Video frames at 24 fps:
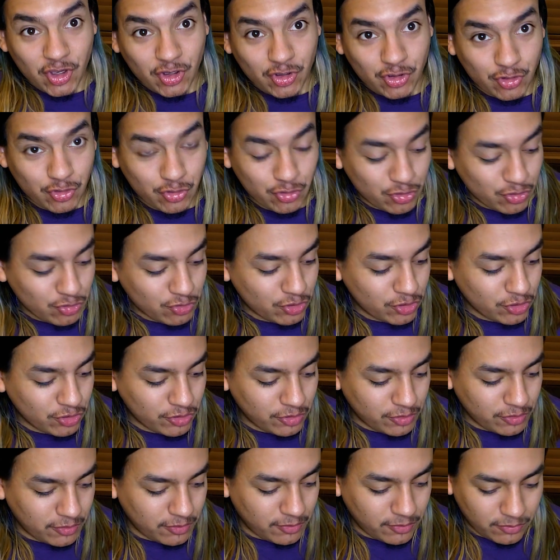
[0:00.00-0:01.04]

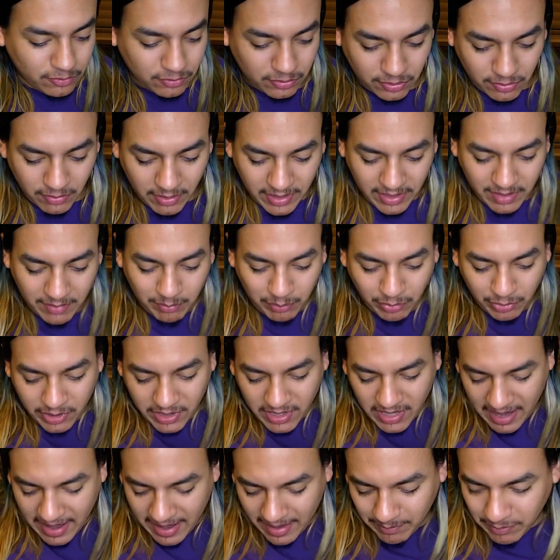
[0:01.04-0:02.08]
Cool. So I am
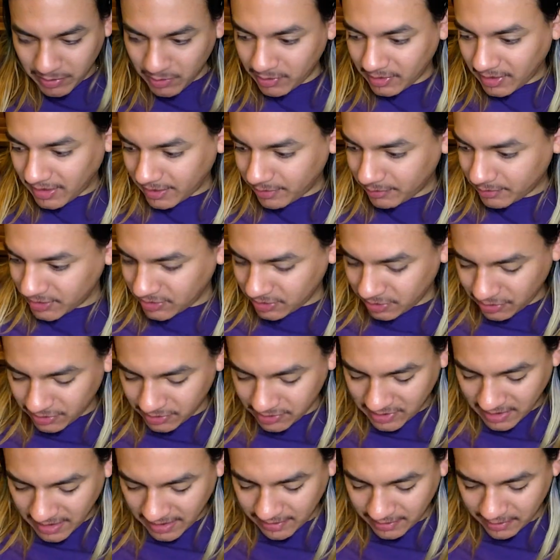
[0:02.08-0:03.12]
pretty happy with how it
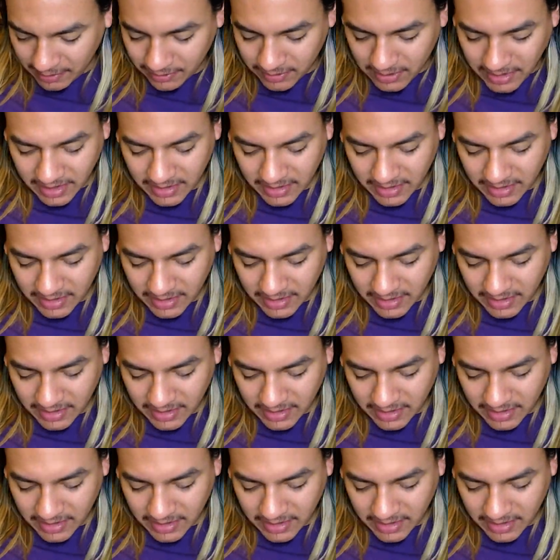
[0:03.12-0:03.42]
turned out.